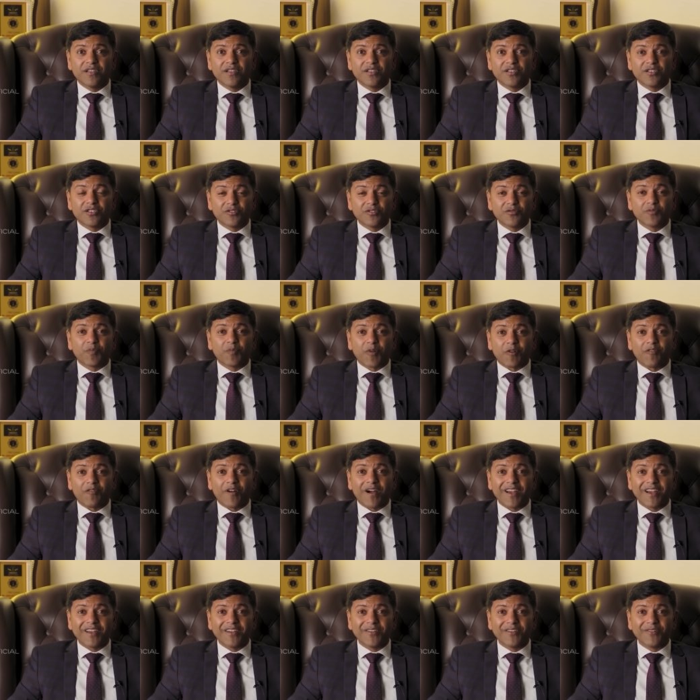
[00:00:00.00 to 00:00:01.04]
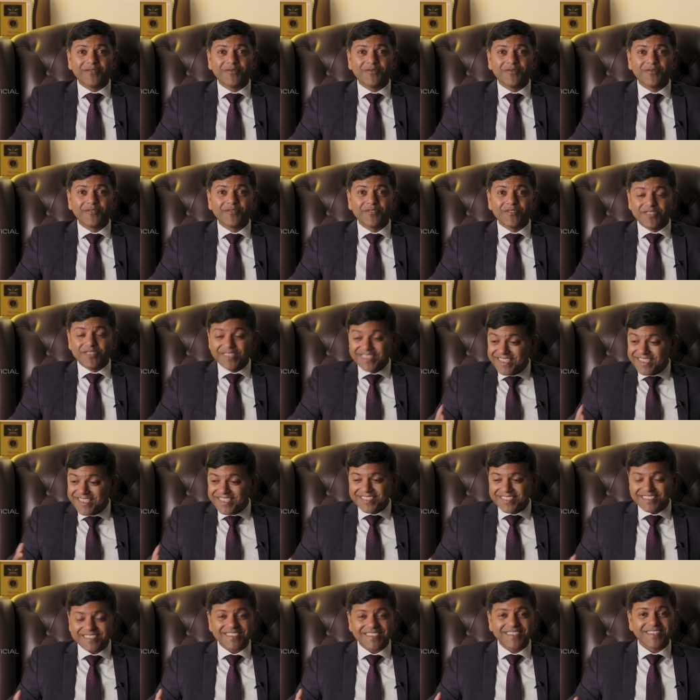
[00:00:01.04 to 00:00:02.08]
to provide you
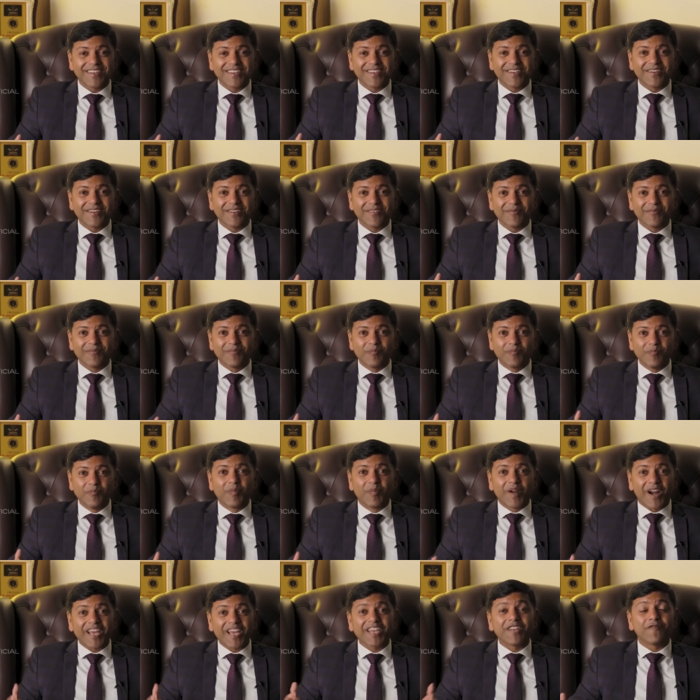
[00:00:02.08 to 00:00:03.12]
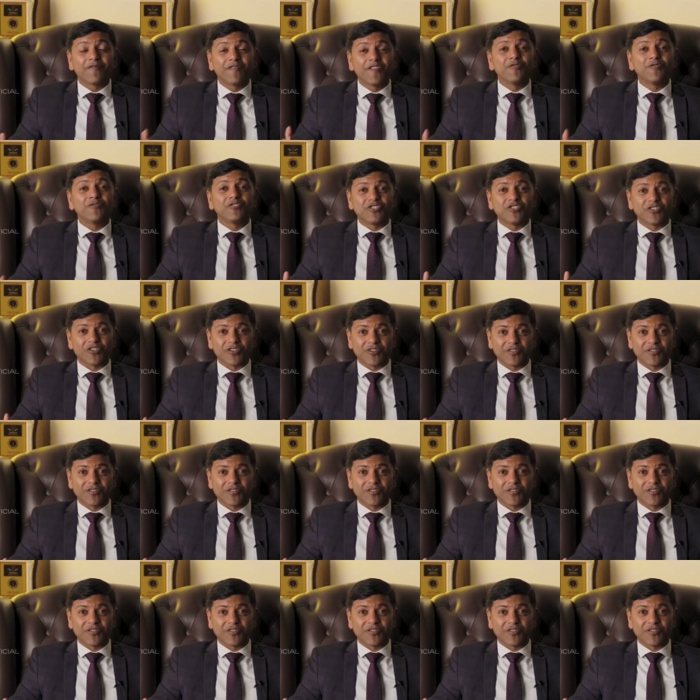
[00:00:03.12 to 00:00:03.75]
this bright future.